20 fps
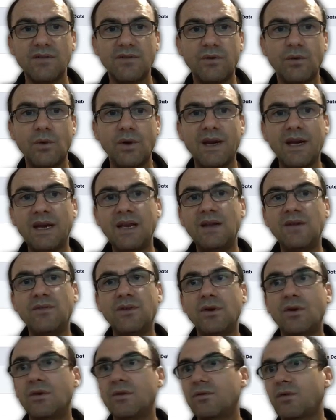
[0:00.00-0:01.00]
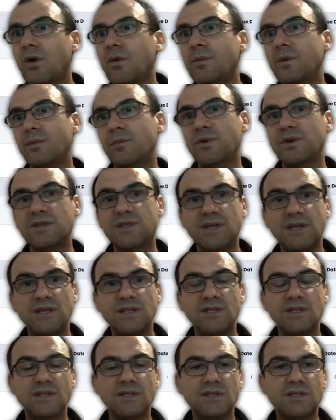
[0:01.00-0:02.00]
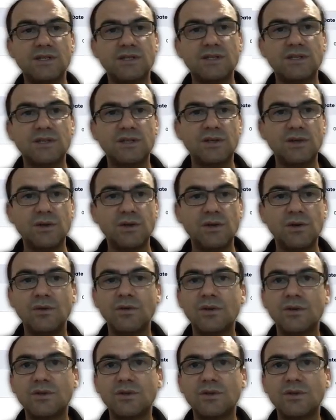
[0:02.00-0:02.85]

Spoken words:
for any of your enrollment procedures to